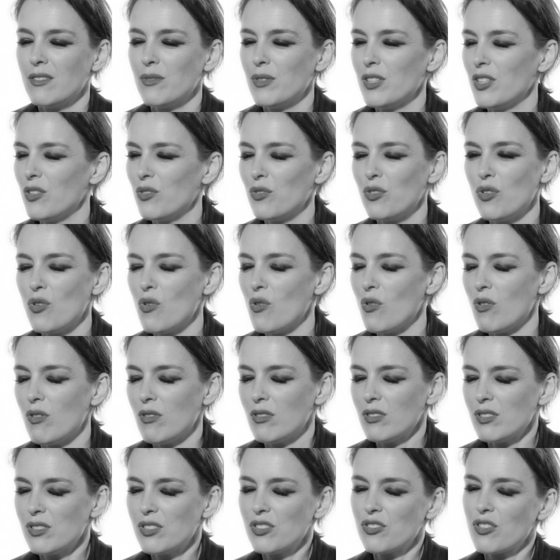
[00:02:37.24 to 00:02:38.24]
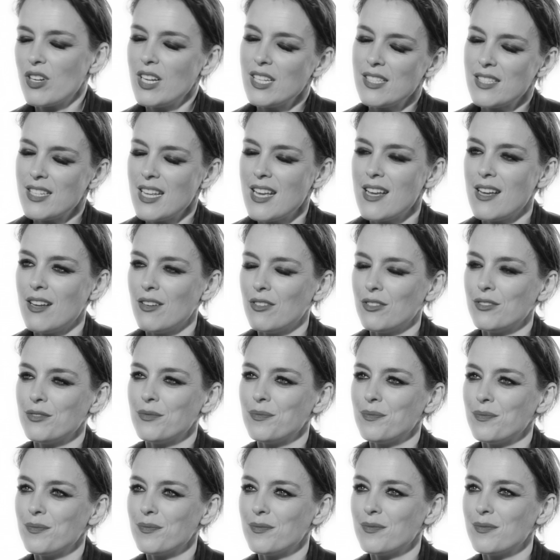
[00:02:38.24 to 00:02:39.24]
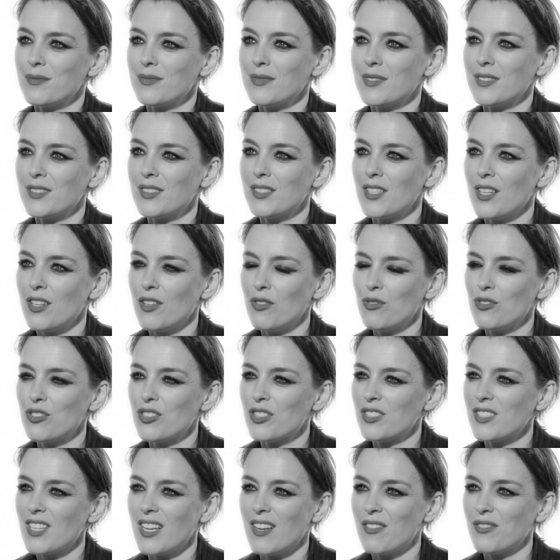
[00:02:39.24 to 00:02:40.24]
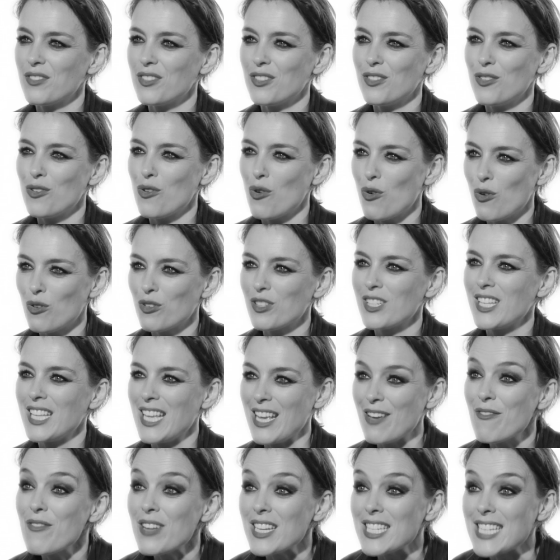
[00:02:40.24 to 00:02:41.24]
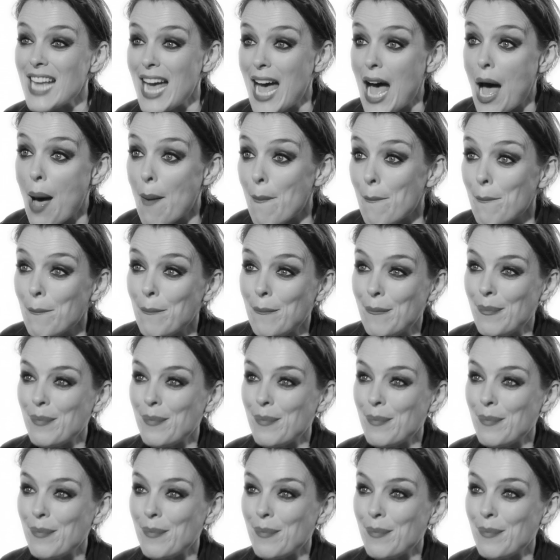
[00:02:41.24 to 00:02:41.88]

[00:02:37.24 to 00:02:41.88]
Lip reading: not stressed out. And so you just have to not give a damn.